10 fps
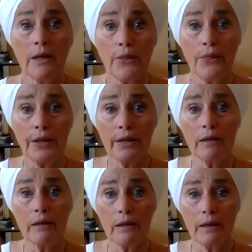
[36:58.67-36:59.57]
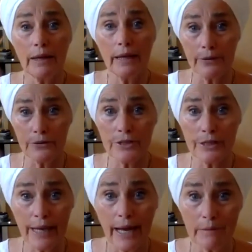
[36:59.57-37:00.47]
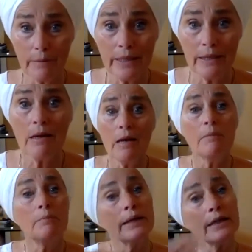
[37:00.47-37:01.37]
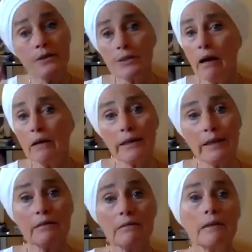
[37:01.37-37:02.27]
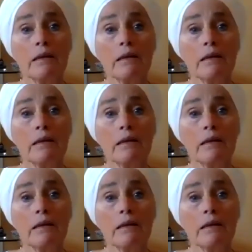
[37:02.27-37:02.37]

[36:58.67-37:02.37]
the Energy Academy, but in talking,